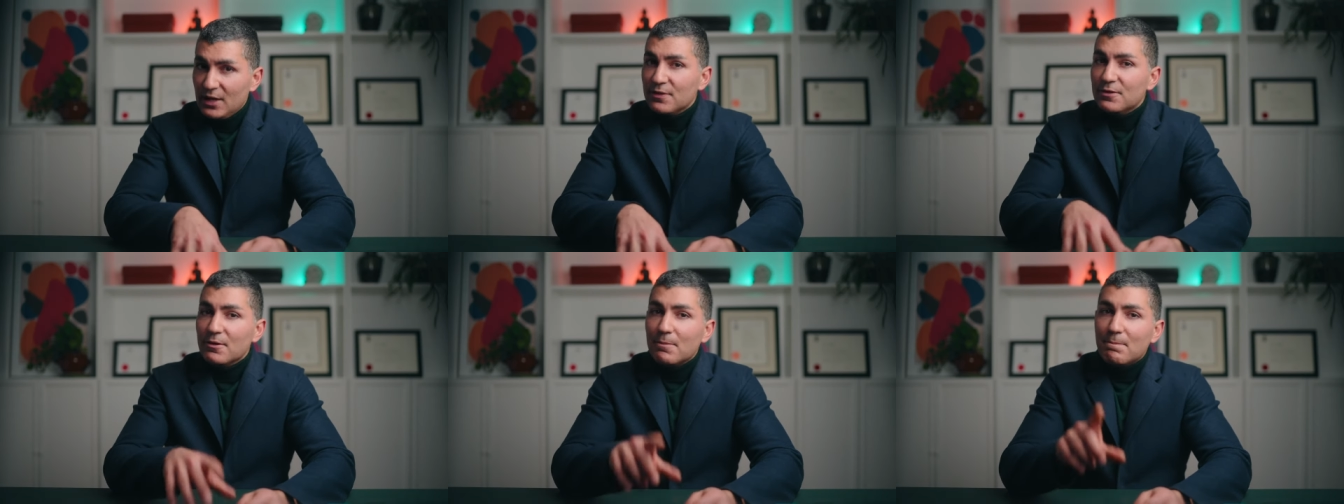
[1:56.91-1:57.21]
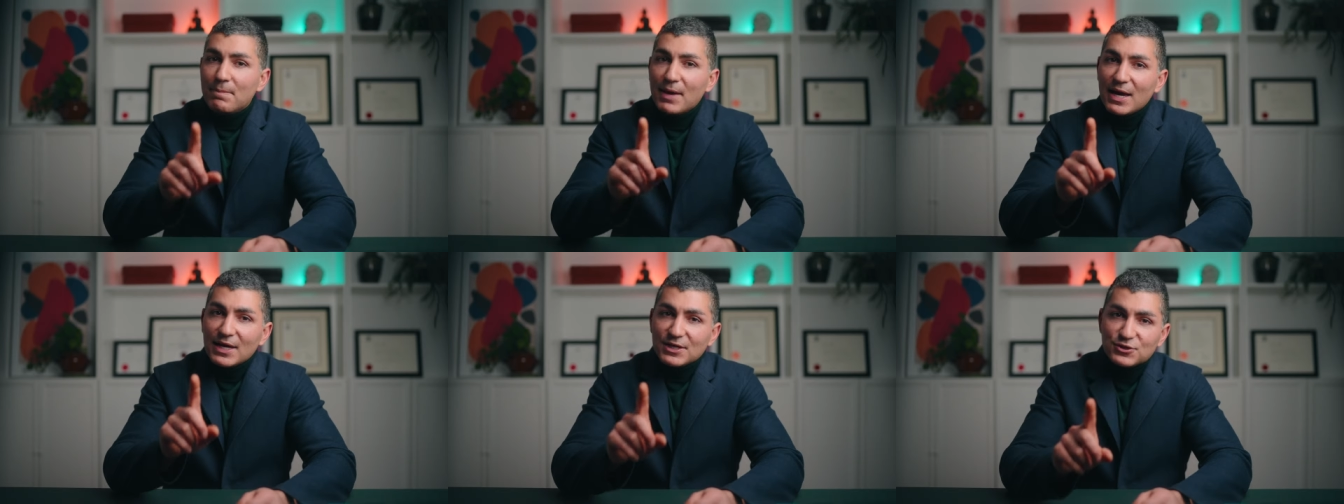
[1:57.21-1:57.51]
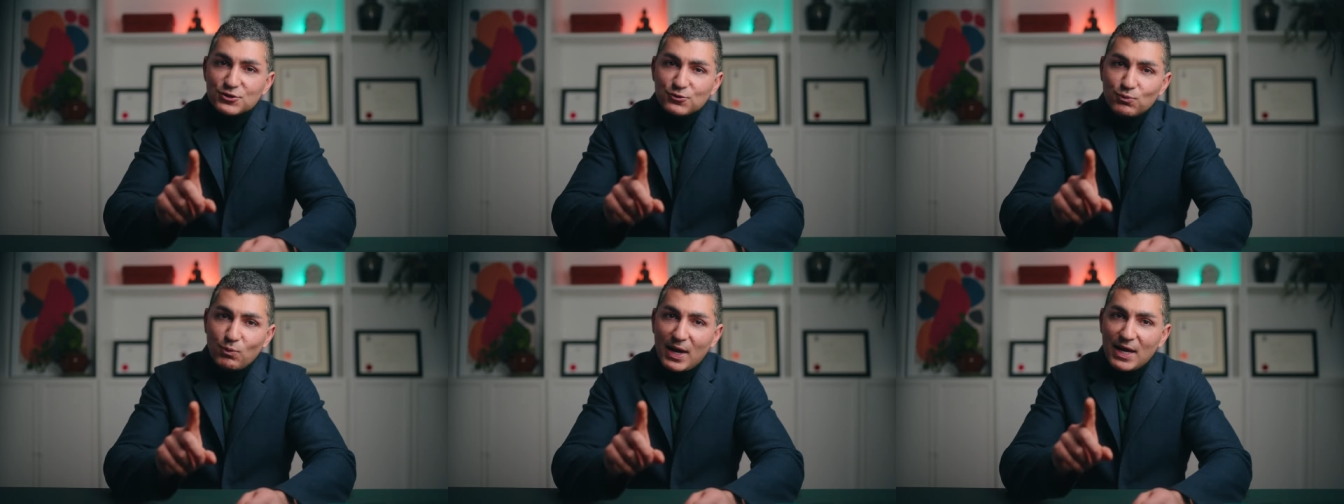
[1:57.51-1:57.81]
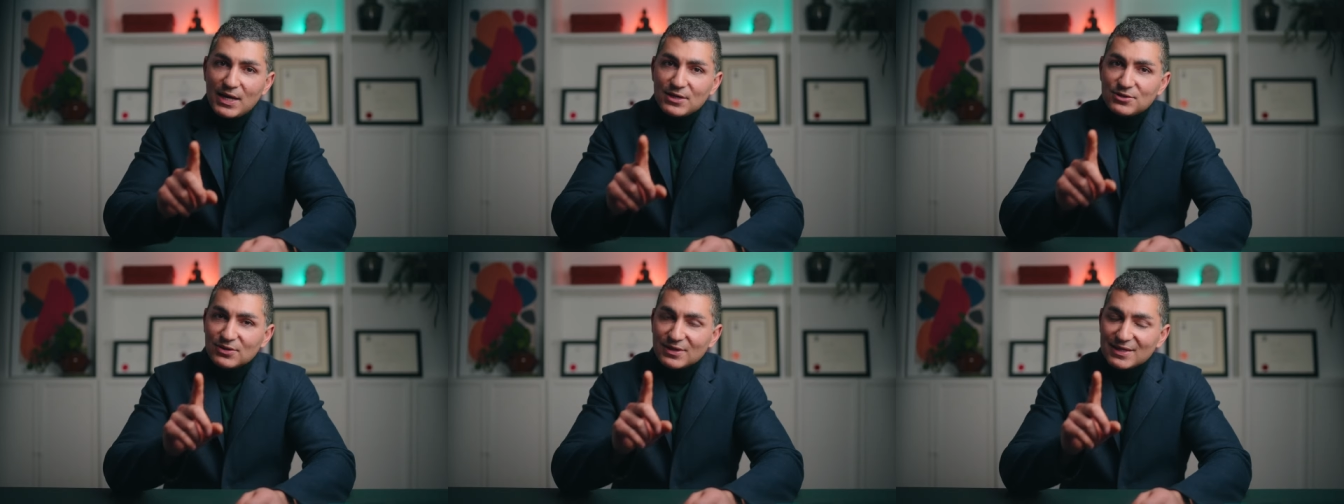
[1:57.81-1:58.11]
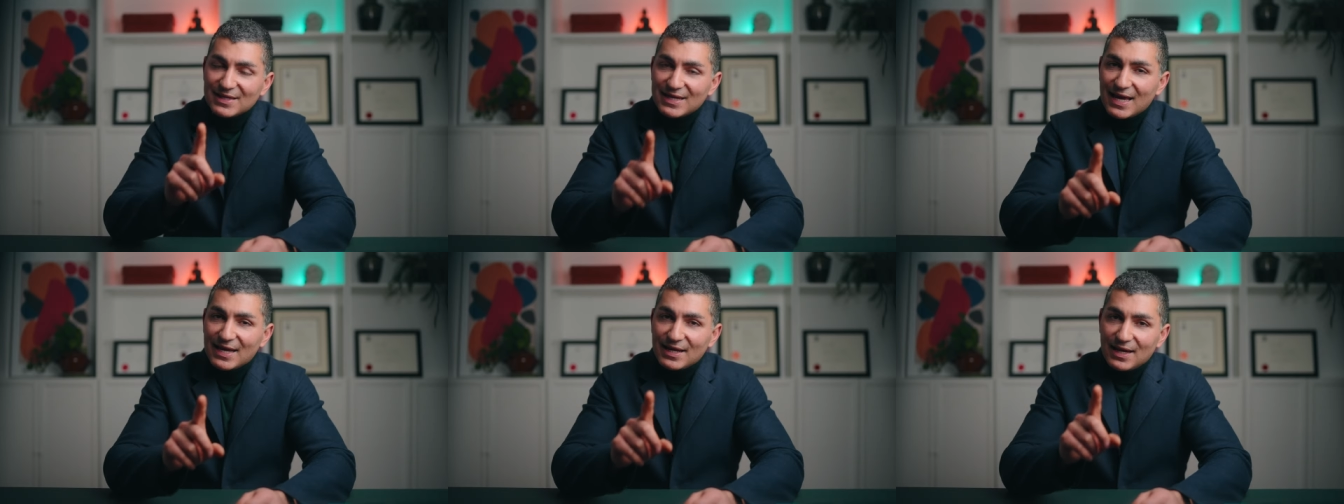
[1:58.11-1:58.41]
the best way to
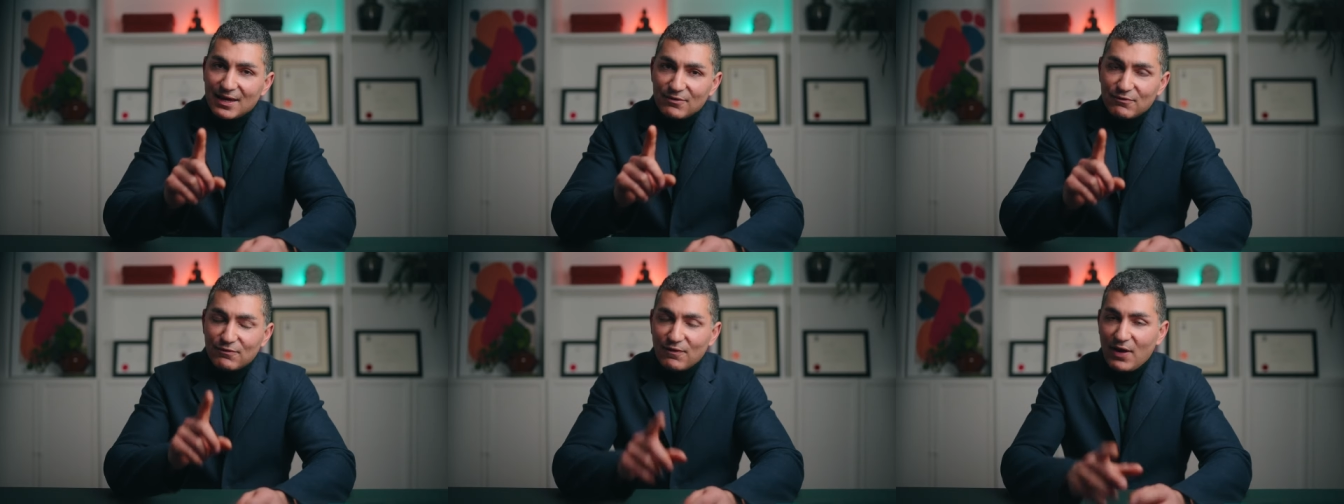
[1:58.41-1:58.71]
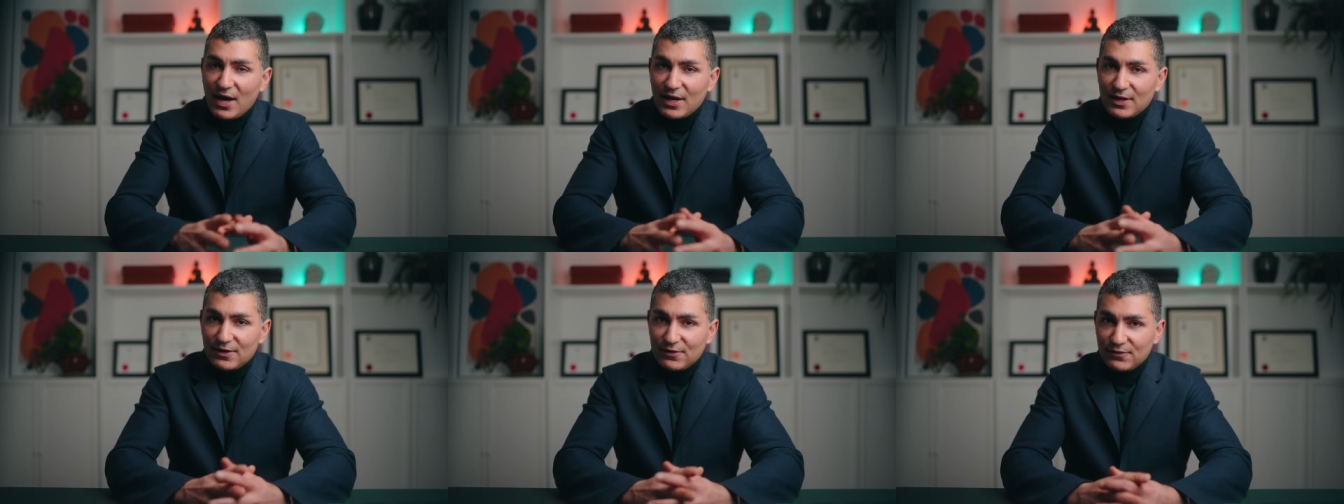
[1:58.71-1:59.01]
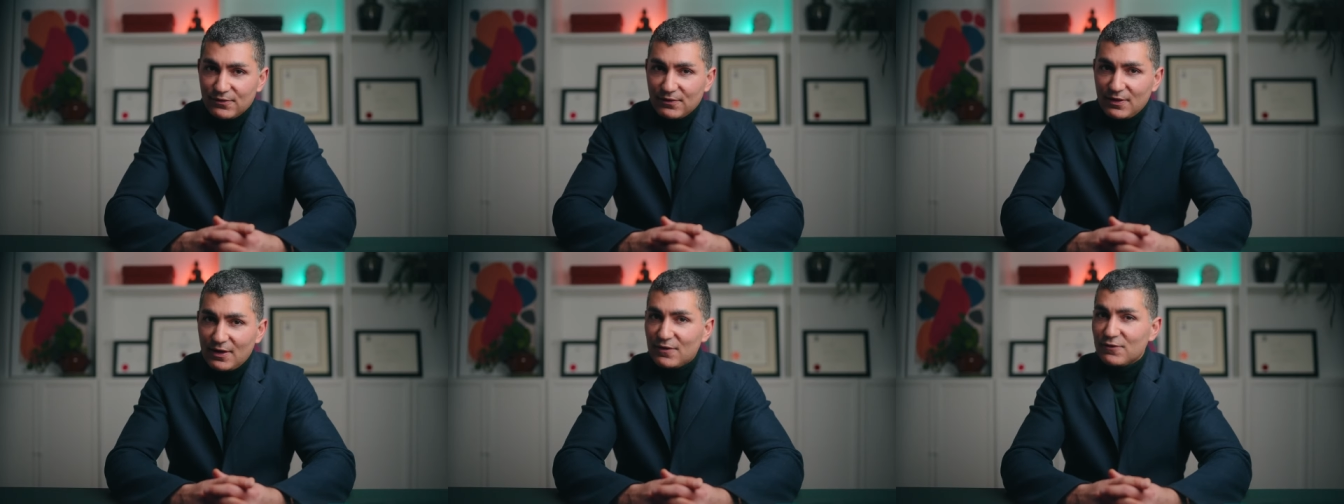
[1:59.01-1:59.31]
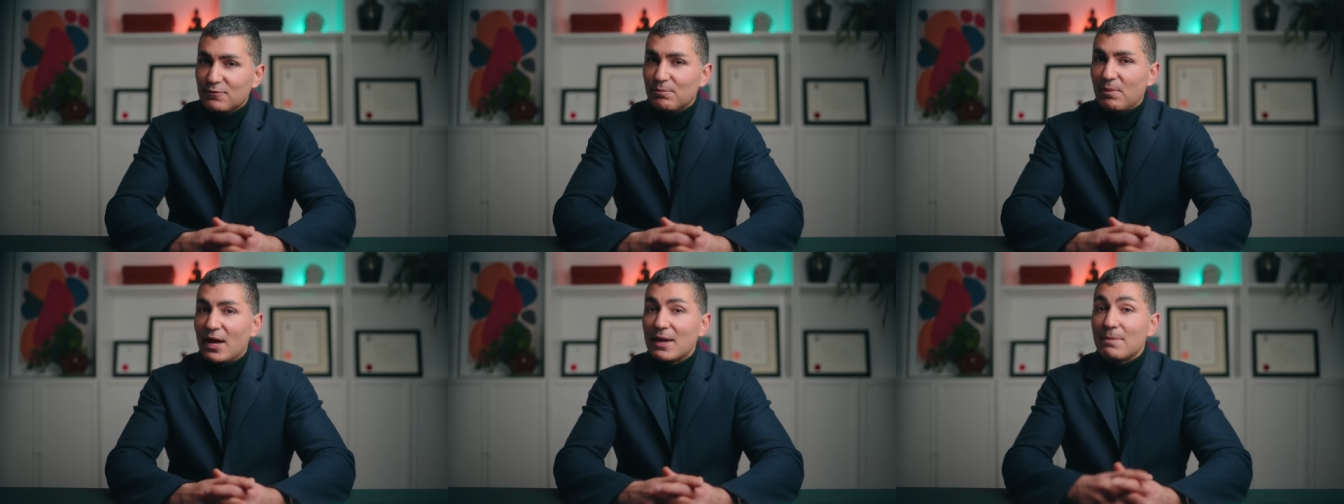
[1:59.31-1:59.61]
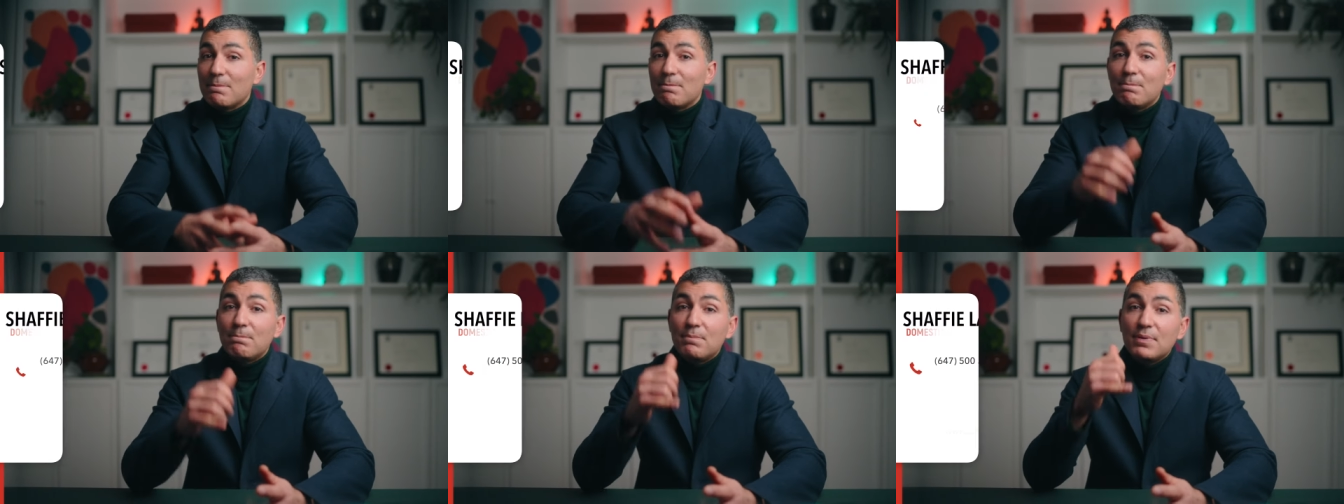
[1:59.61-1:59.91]
get advice is by